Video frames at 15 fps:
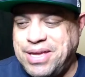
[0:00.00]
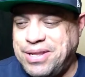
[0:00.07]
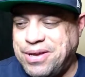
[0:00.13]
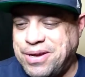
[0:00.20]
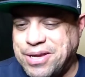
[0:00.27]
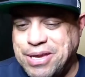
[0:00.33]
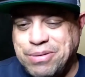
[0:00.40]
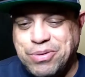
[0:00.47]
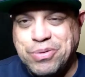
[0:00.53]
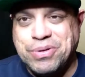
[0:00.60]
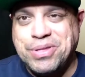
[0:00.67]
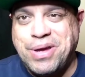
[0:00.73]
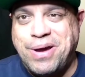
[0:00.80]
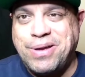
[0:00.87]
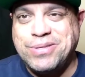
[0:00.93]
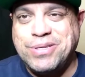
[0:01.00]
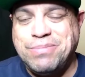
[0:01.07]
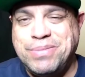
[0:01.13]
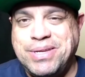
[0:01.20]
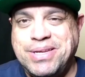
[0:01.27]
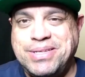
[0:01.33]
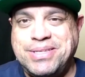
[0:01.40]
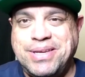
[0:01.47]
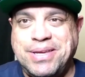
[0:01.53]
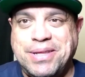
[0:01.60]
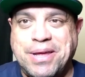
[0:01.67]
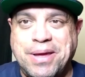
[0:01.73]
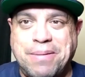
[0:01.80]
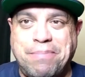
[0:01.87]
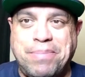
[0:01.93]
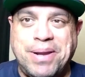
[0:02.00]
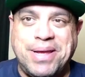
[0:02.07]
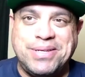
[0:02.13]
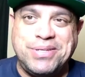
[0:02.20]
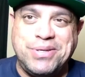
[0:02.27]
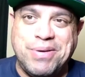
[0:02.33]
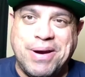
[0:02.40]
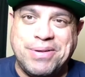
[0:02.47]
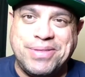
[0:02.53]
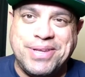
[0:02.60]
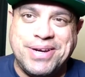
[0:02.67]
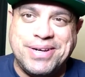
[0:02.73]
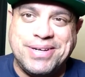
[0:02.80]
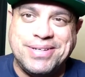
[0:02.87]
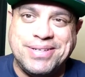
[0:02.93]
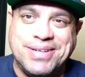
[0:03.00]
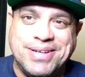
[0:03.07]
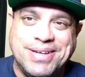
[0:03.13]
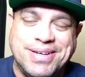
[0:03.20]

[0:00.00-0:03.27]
and keep doing the awesomeness, and bless you out there